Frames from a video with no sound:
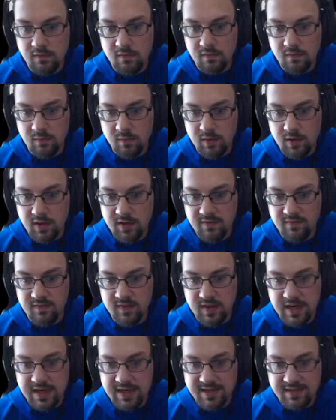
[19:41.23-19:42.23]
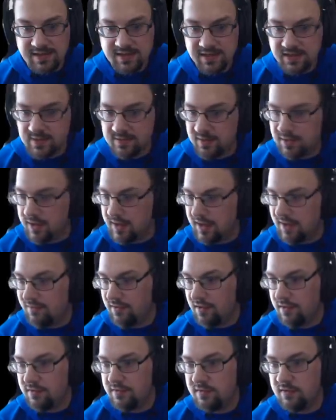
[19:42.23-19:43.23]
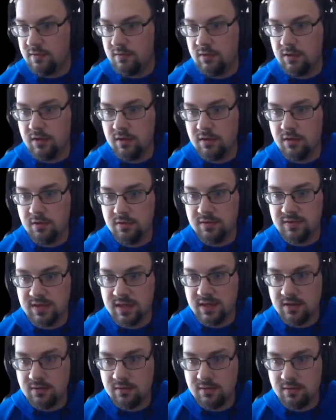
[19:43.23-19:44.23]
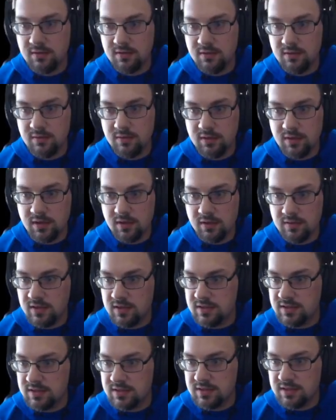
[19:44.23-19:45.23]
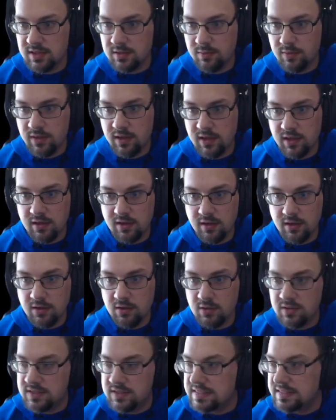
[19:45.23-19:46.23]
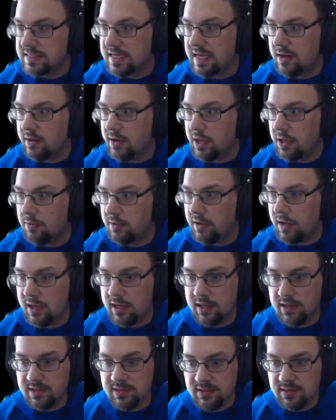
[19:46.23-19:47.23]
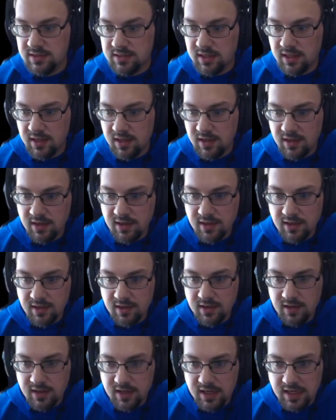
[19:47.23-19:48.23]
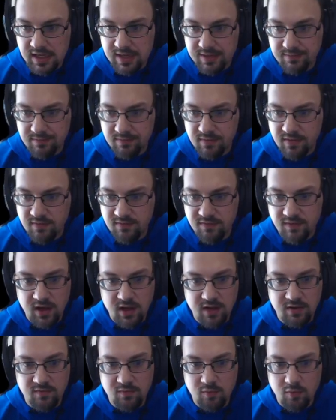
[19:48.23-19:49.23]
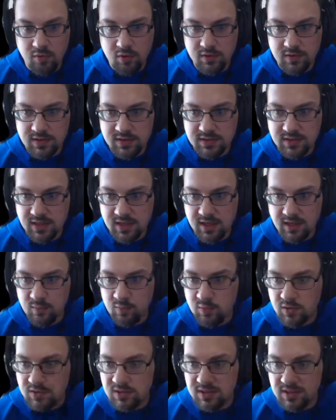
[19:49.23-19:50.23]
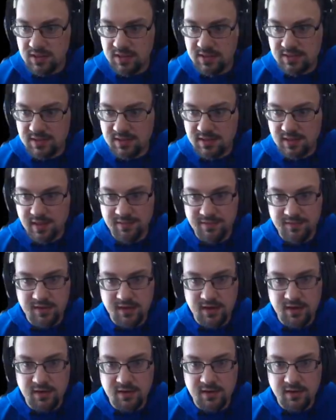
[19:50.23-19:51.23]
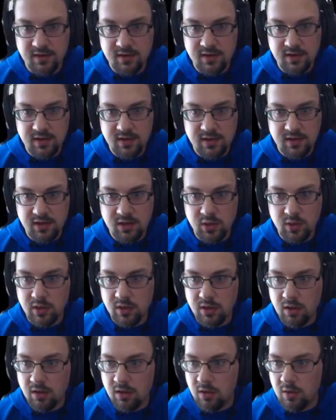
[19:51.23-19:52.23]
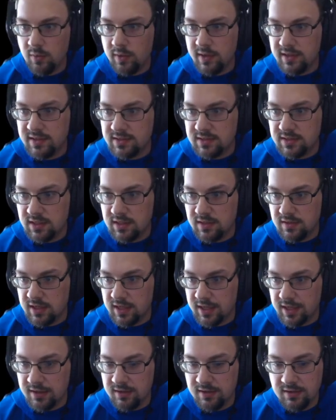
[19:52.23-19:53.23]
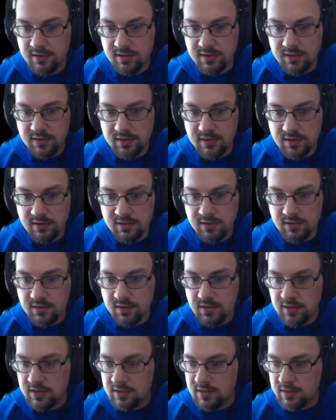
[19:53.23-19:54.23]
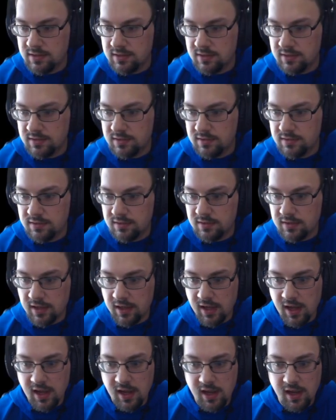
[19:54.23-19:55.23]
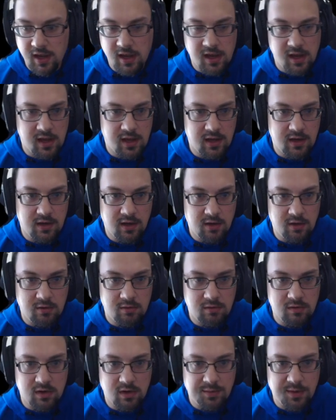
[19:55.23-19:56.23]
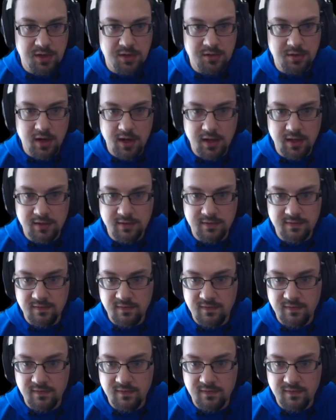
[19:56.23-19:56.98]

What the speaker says: One of the nice things about having 2 heroes out doing all this is that we get a good scouting radius. Fog of War in this game, once it is lifted, you can always see there. And here there be dragons.